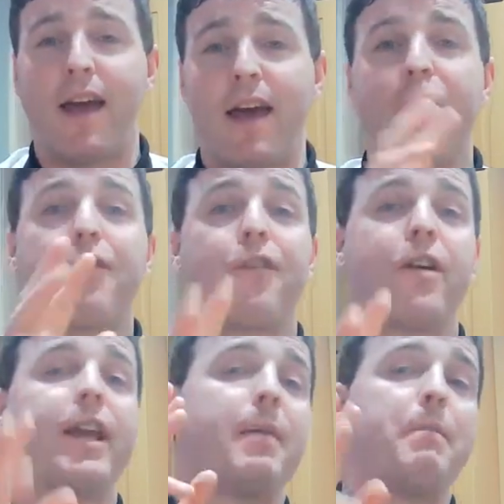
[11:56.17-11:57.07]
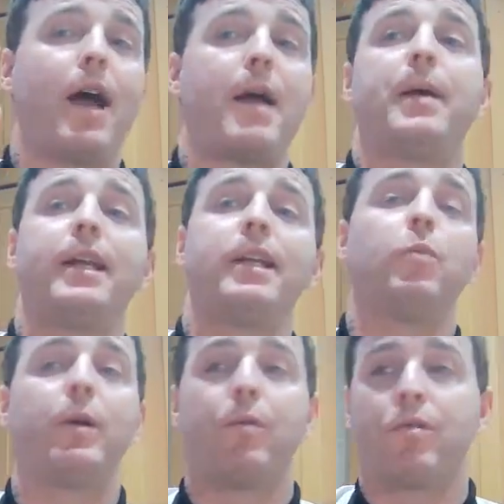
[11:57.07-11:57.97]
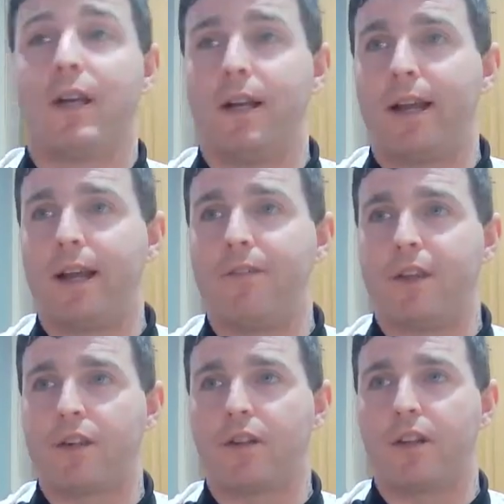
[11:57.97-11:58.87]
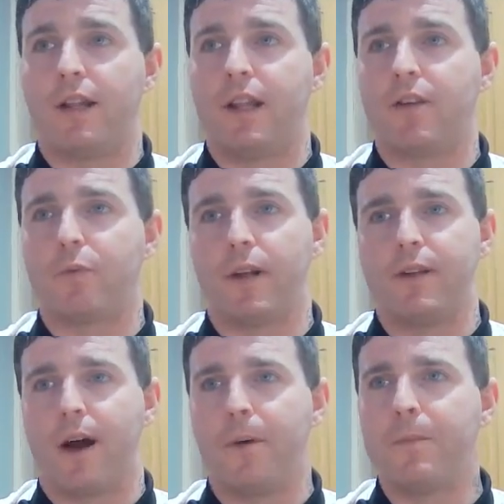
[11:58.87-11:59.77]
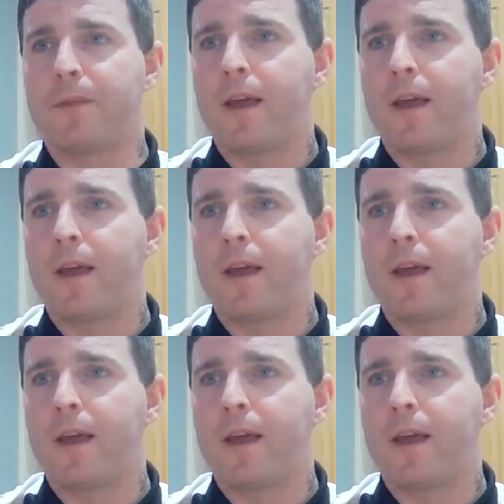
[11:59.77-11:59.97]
They're the three, in my opinion, we will see leave in this window.